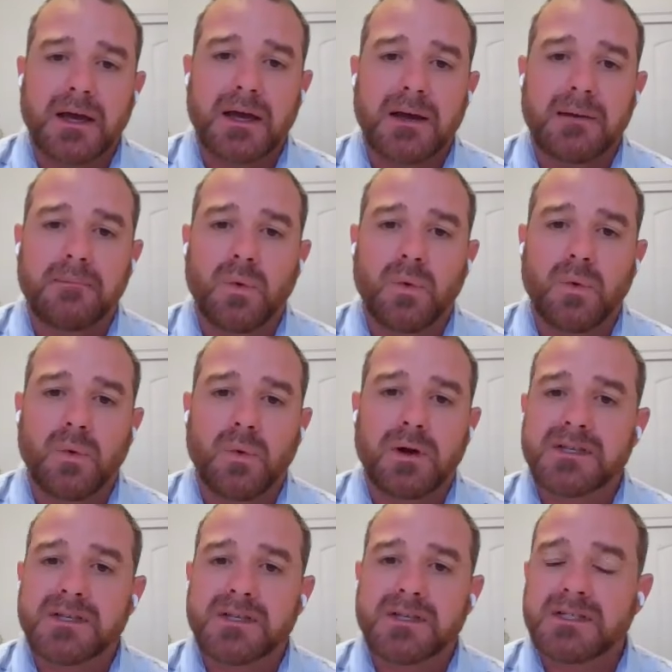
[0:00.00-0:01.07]

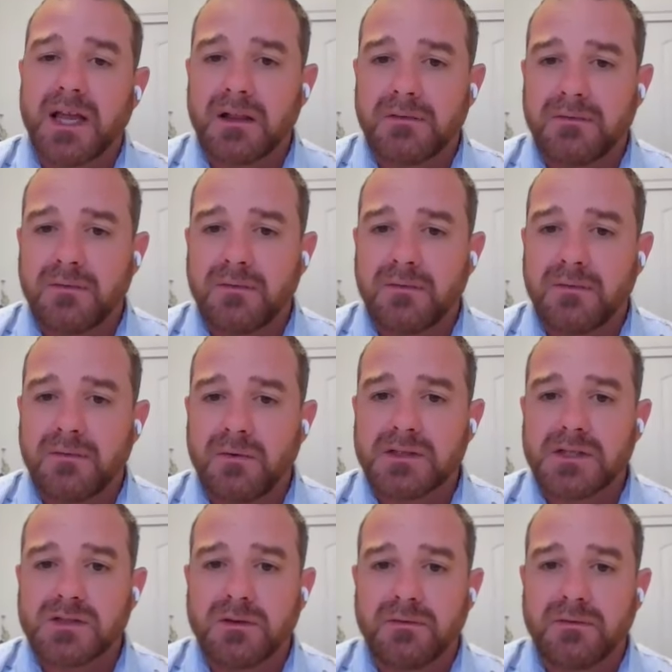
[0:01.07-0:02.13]
We're in the state of
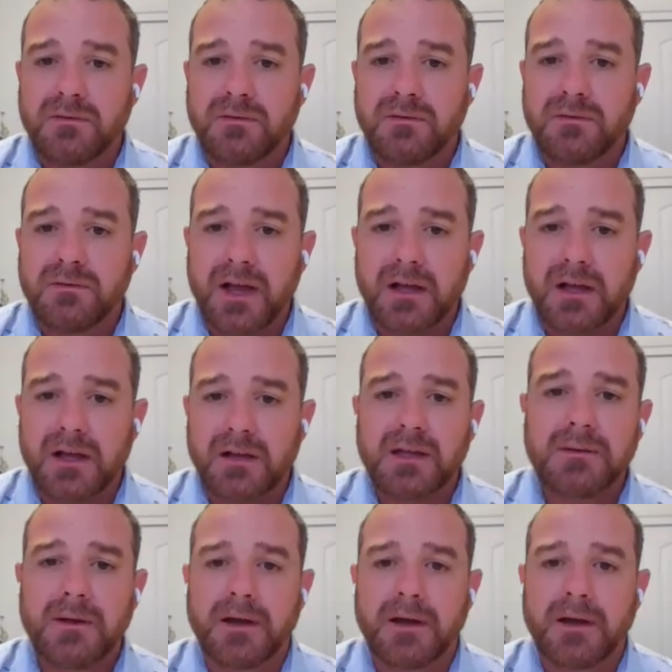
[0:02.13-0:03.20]
California in the Central Valley,
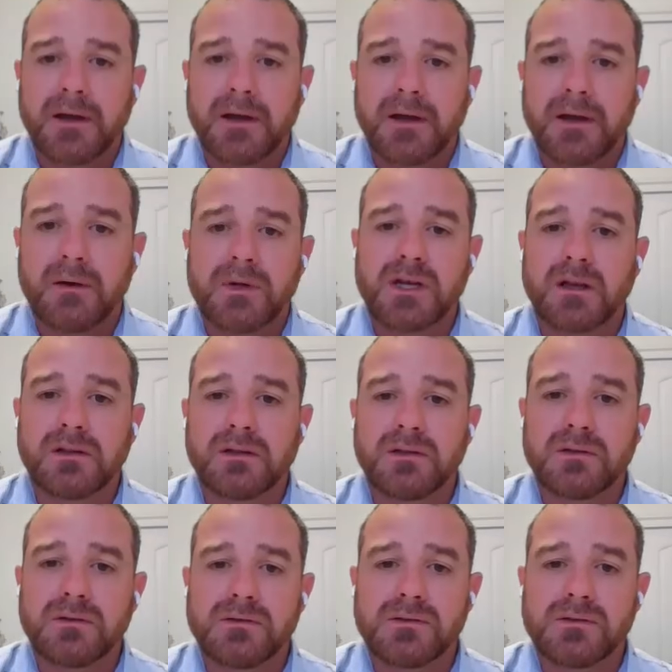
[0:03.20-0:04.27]
which
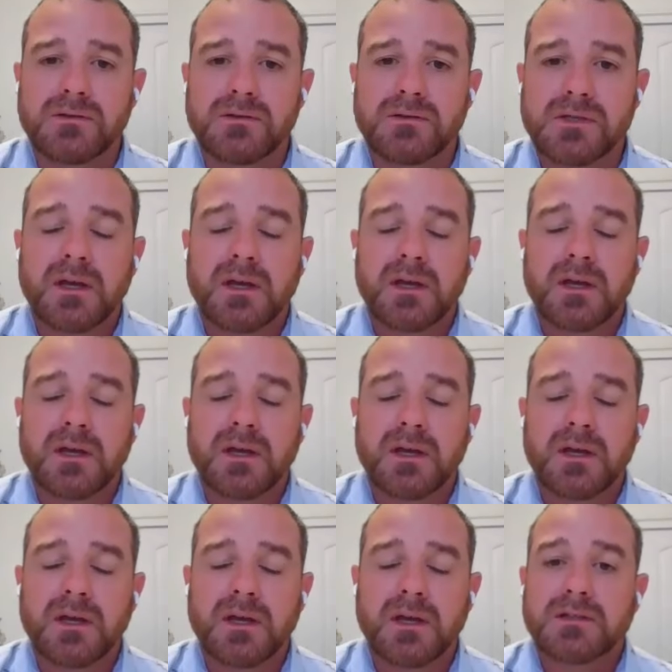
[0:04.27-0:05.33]
includes
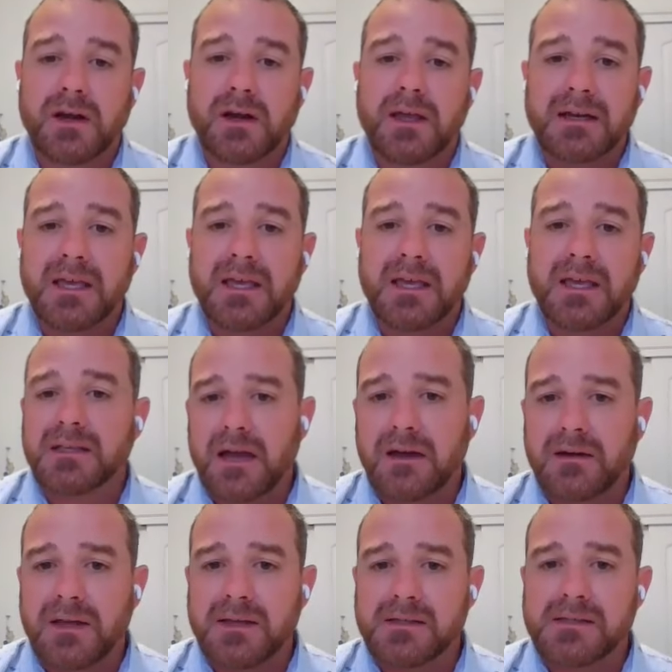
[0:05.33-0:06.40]
Tulare and
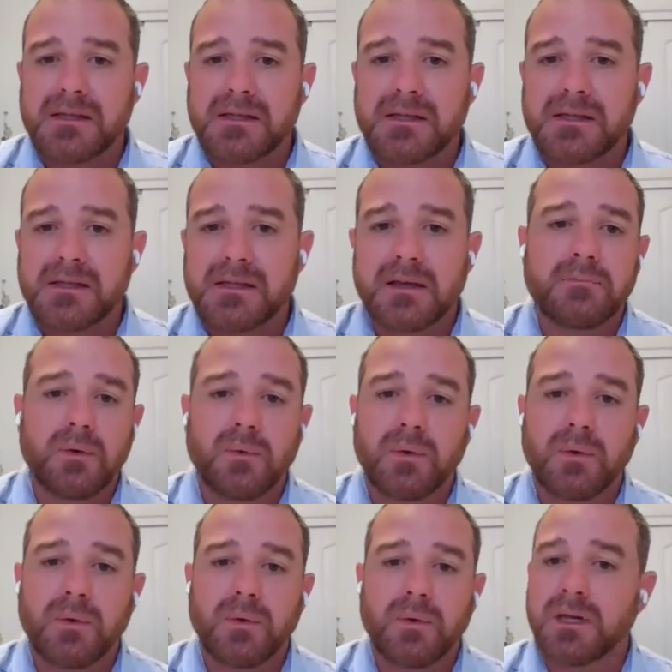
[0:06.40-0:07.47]
Kings counties,
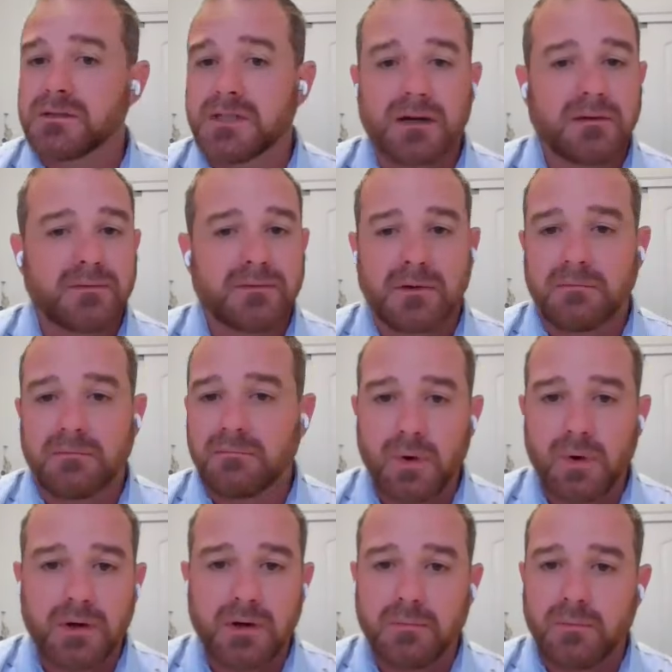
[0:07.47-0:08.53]
but we do sell
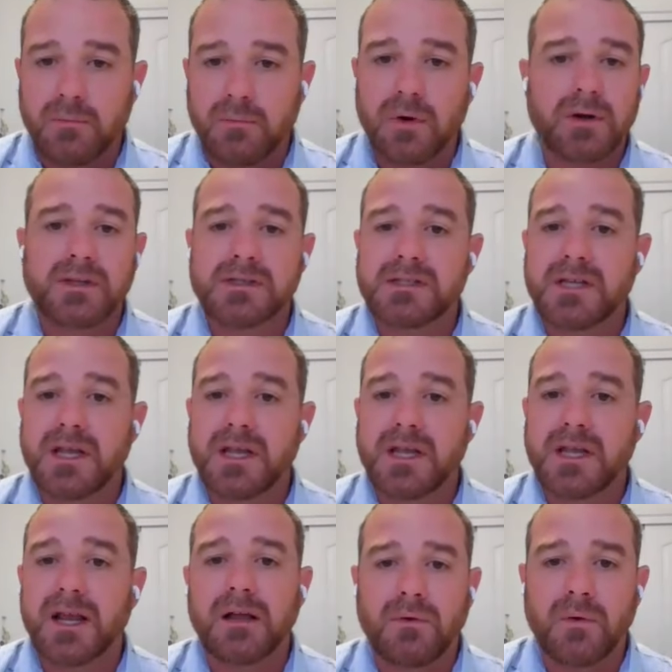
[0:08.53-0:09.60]
from border to border in the
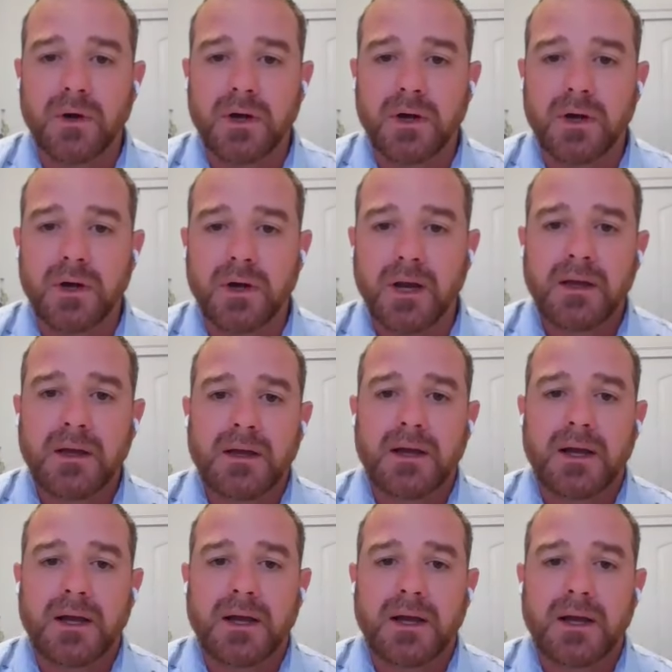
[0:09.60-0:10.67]
state of California.
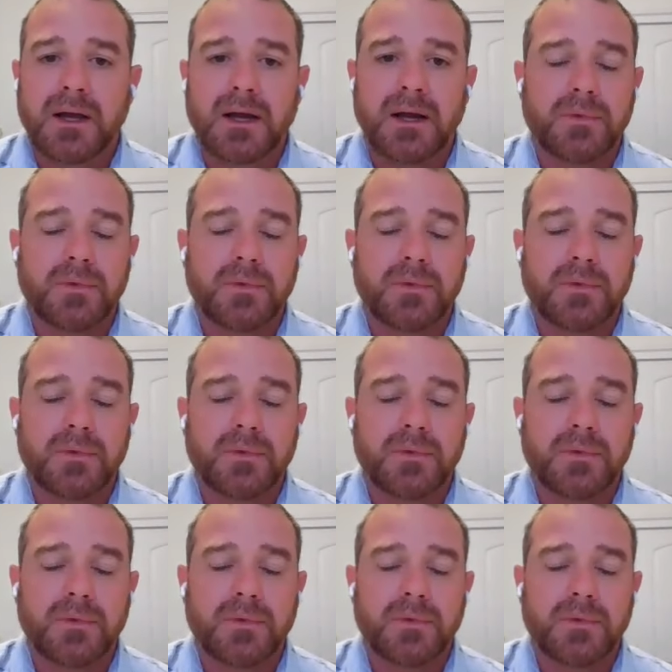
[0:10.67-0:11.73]
We've
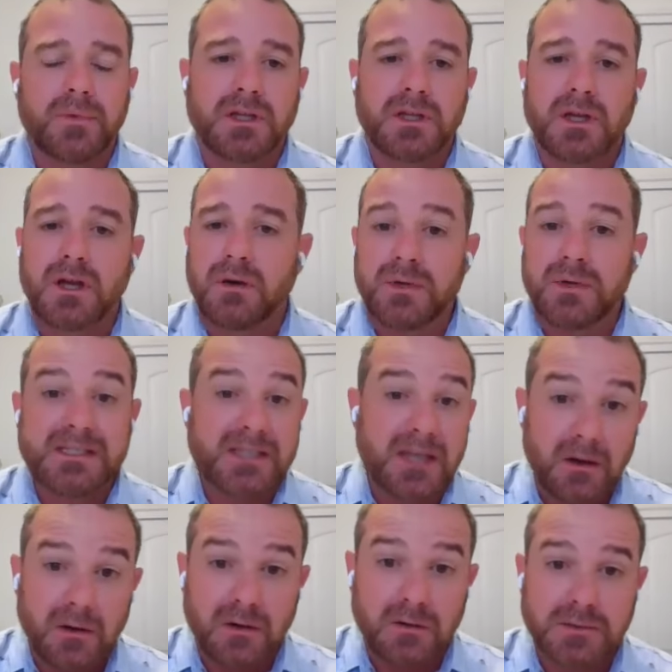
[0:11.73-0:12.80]
sold homes at the coast. We
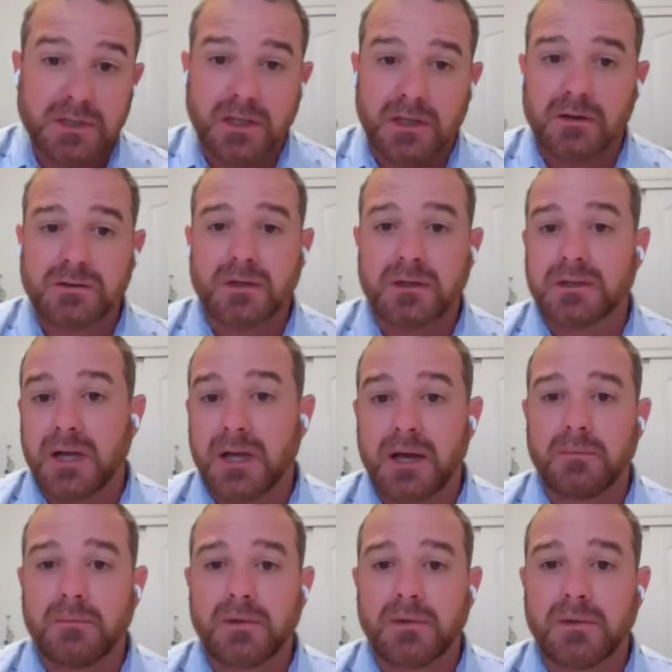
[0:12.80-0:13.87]
sell homes at the coast all the
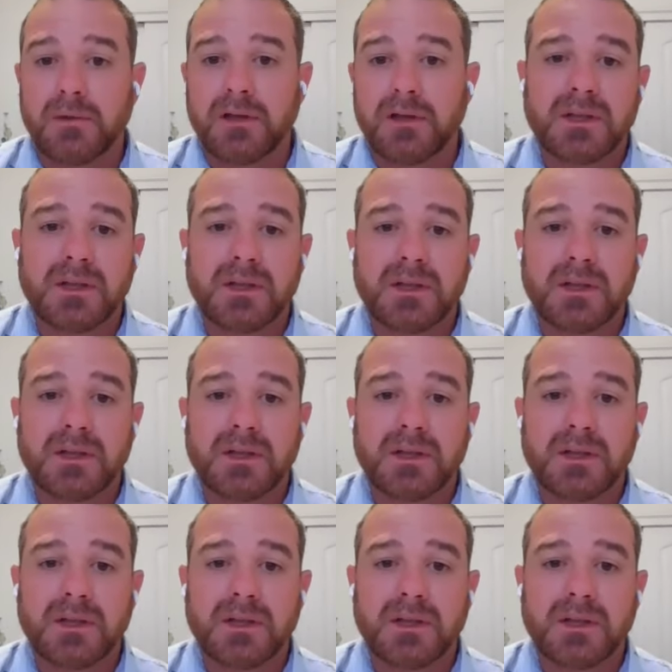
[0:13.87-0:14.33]
time. I believe we have